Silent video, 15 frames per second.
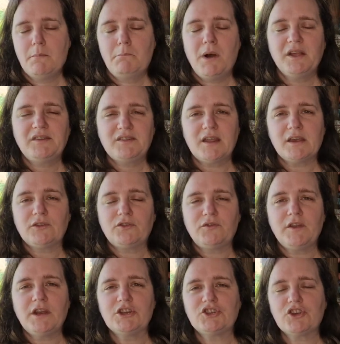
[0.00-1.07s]
My sixth
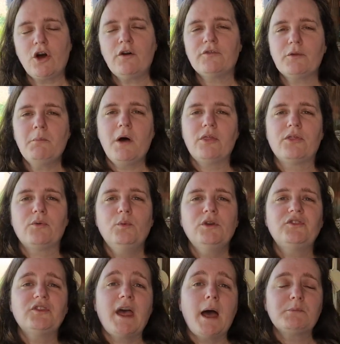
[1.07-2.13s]
finish of the month
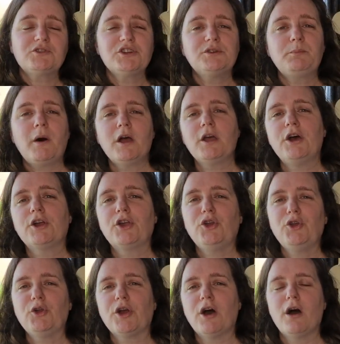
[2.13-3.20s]
was Captured by Her
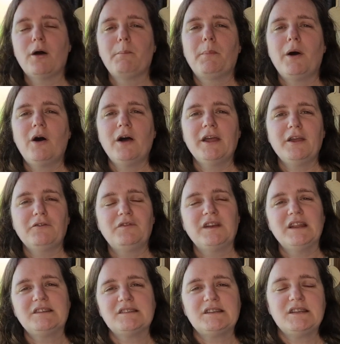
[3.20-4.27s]
Cougar by
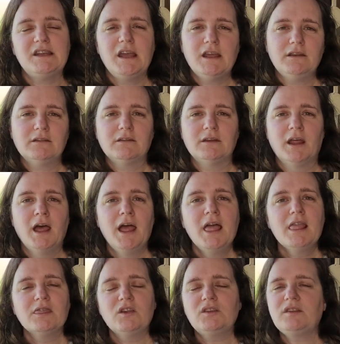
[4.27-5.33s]
Felicity Heaton.
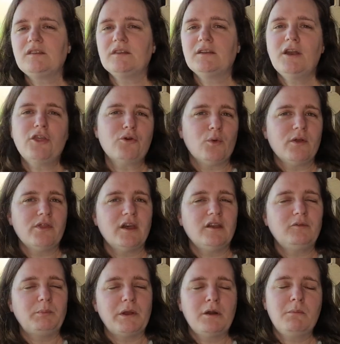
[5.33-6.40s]
This is another one that
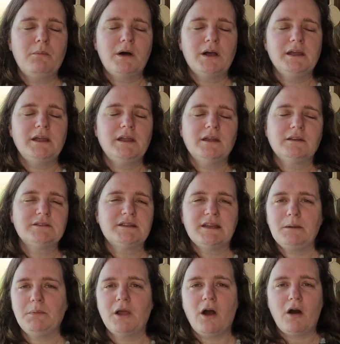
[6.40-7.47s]
has been on my
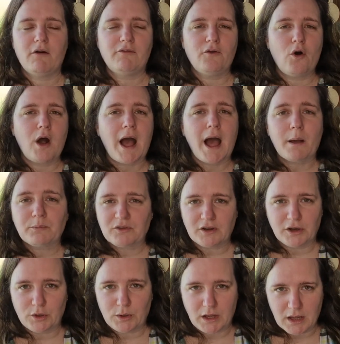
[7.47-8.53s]
TBR for
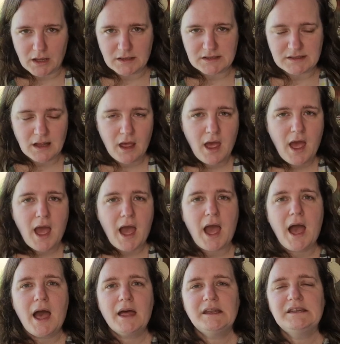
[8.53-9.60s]
absolute years.
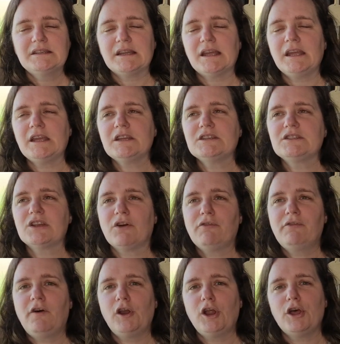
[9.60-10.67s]
And it
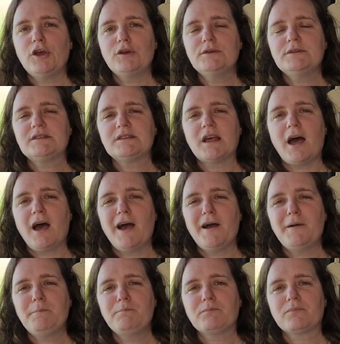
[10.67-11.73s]
follows
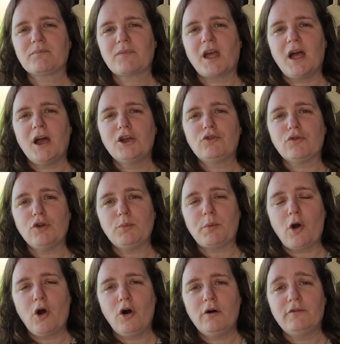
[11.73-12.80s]
um, a group
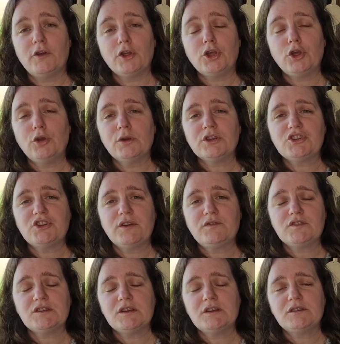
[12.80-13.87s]
of cougar
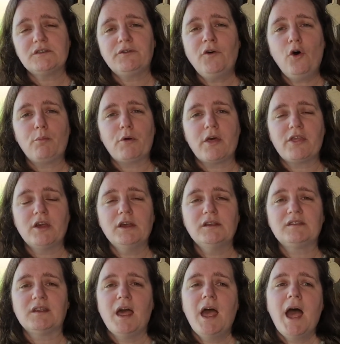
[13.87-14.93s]
shifters, four
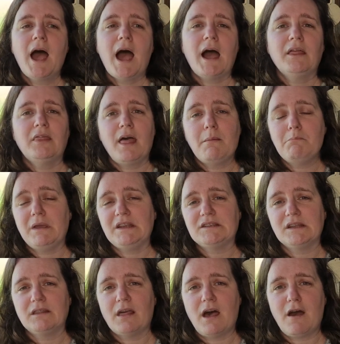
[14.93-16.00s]
brothers, and then
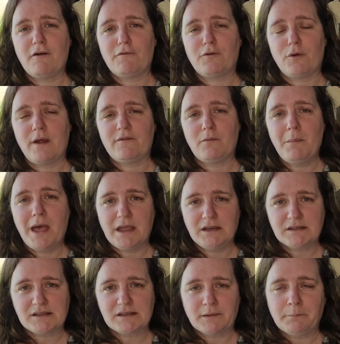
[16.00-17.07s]
meeting their forever
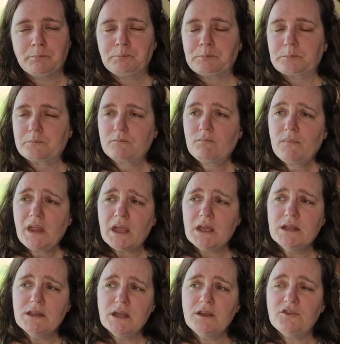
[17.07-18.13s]
mates.
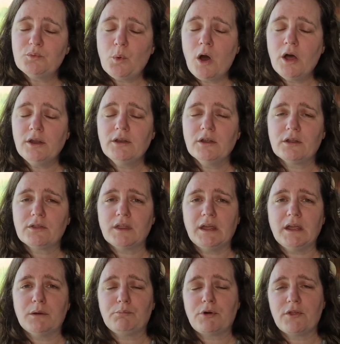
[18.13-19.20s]
In this one,
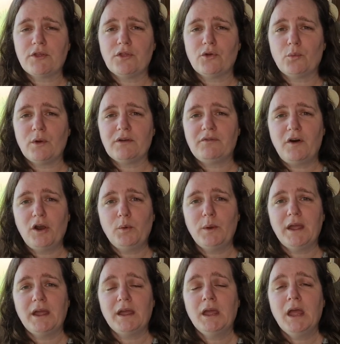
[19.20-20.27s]
the brother that we're
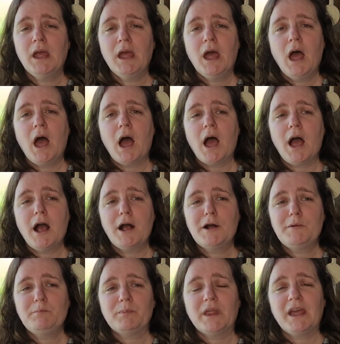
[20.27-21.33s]
following
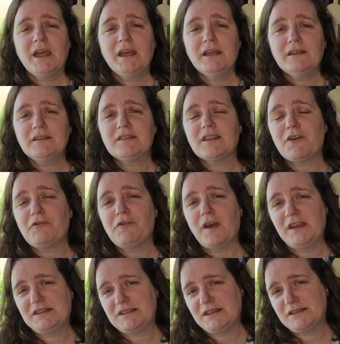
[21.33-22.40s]
um, his
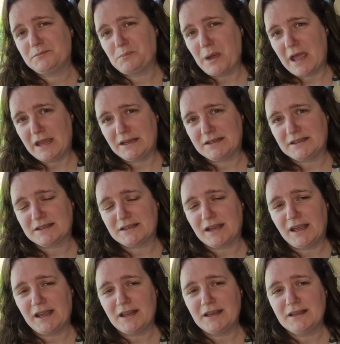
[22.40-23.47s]
fated mate
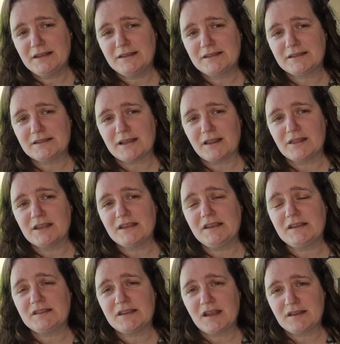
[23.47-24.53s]
is
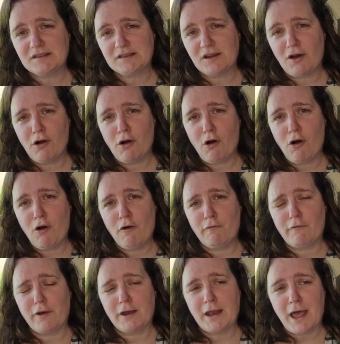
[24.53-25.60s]
the sister
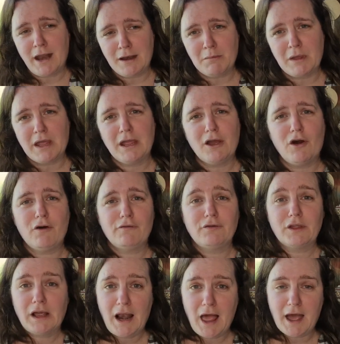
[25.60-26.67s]
of an enemy of
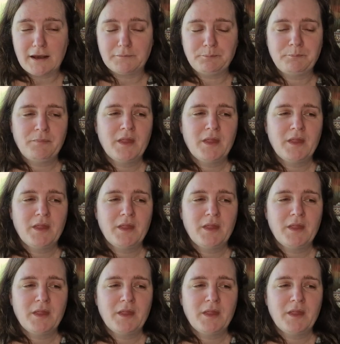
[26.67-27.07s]
the clan.